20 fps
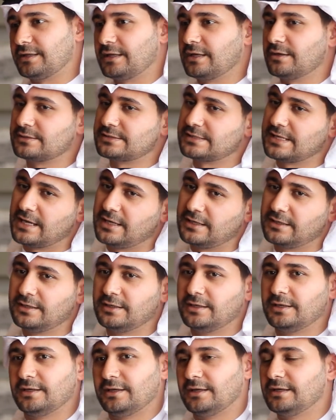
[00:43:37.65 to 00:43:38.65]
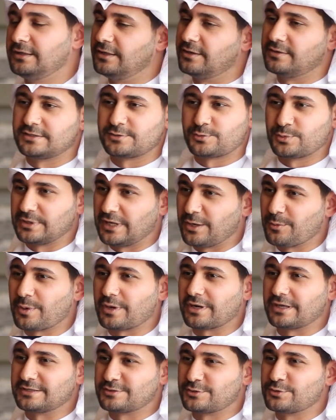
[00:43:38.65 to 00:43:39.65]
And they'll say, no, this will not
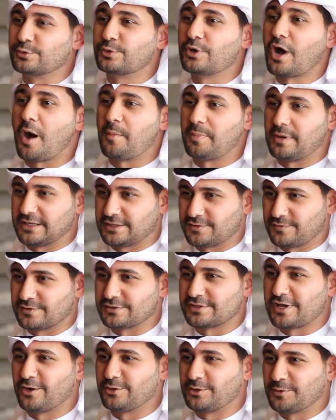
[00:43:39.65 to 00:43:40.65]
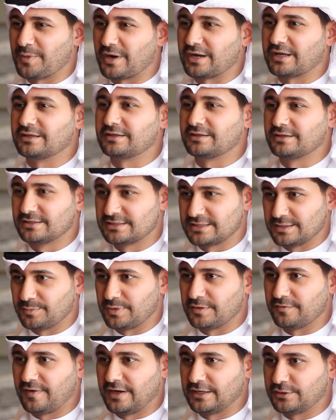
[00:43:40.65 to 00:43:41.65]
work. It's too complex for Saudi market.
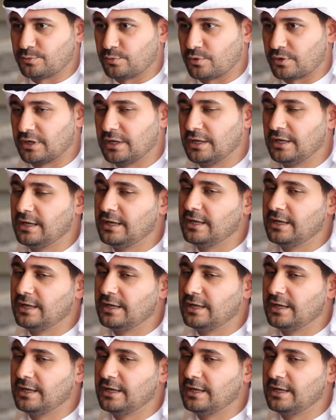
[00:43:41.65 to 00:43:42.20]
Simplify it more.